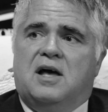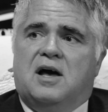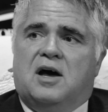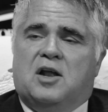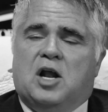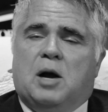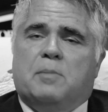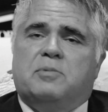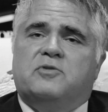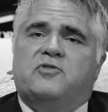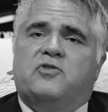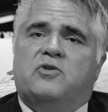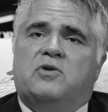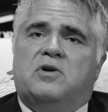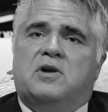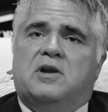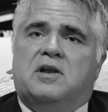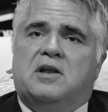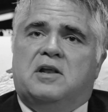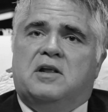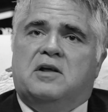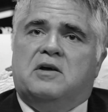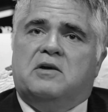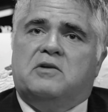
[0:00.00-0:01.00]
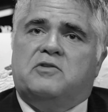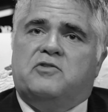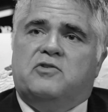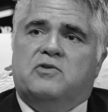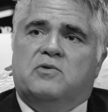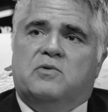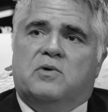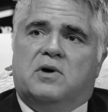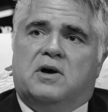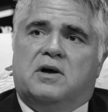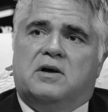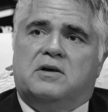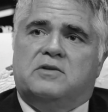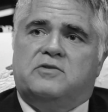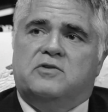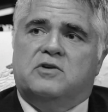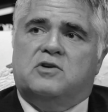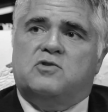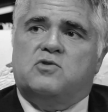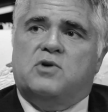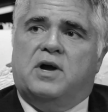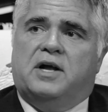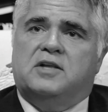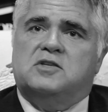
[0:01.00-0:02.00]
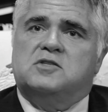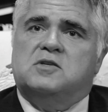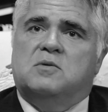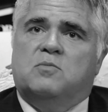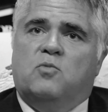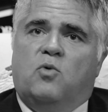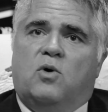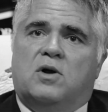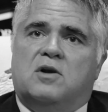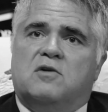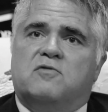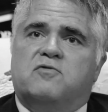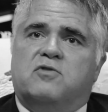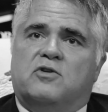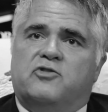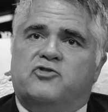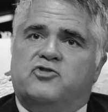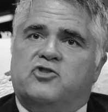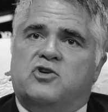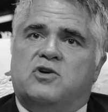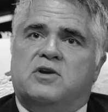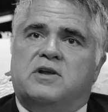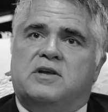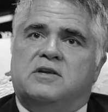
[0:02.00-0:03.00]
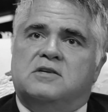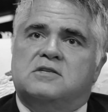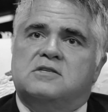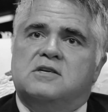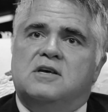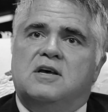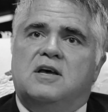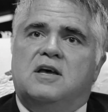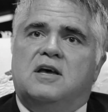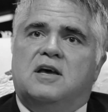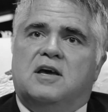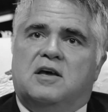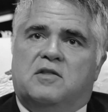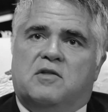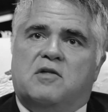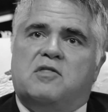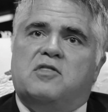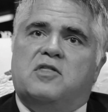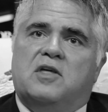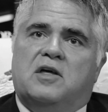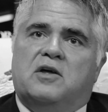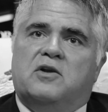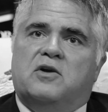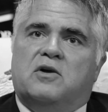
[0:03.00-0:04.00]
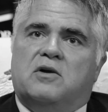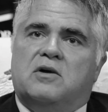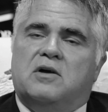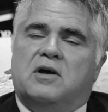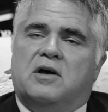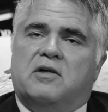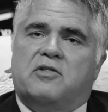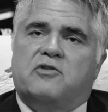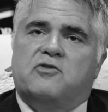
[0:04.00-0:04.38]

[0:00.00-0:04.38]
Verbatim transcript: an opportunity to, uh, to create some wonderful journeys in the theater uh,